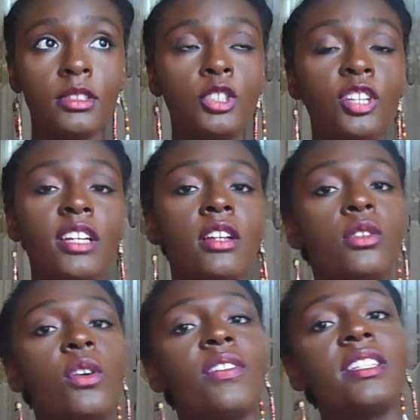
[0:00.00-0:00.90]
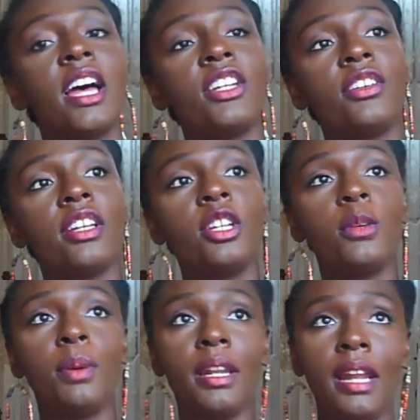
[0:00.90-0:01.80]
You try not to oversaturate it, you
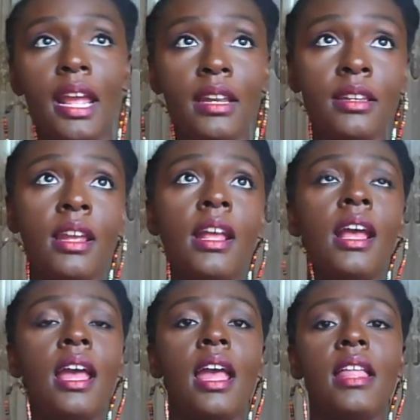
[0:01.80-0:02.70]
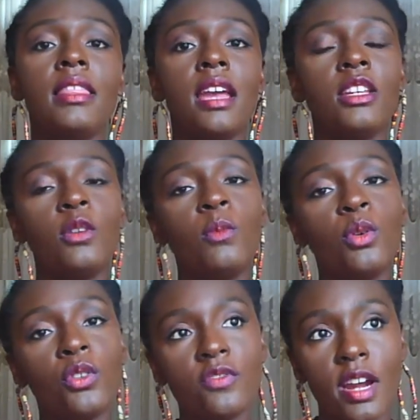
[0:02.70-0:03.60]
put it in, and then you
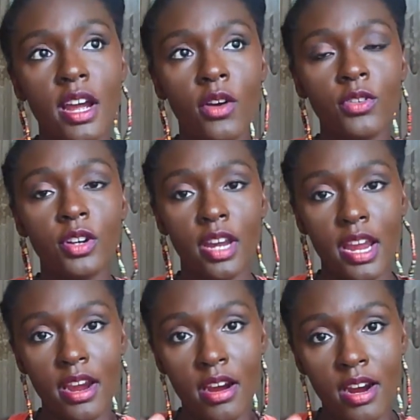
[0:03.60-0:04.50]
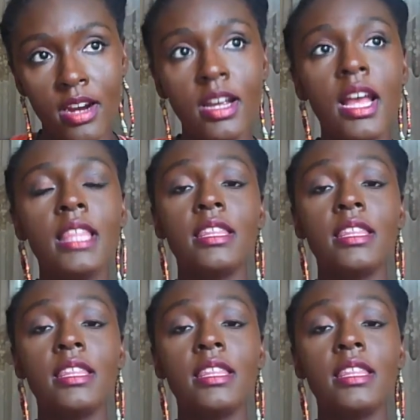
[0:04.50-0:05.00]
blow dry out your hair.